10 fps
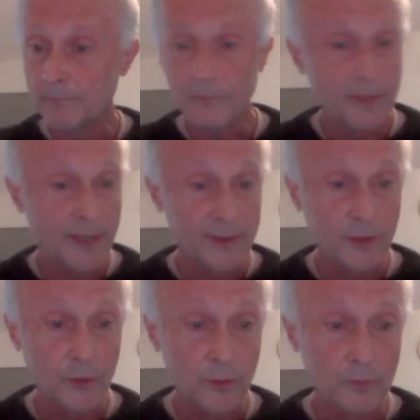Yeah,
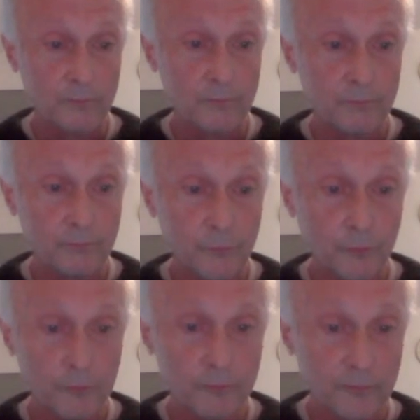so
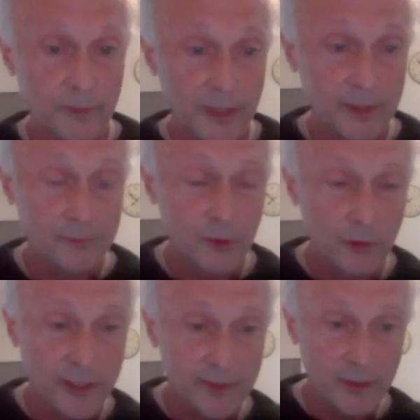if you
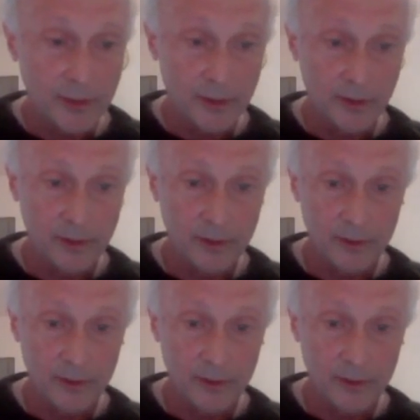look at the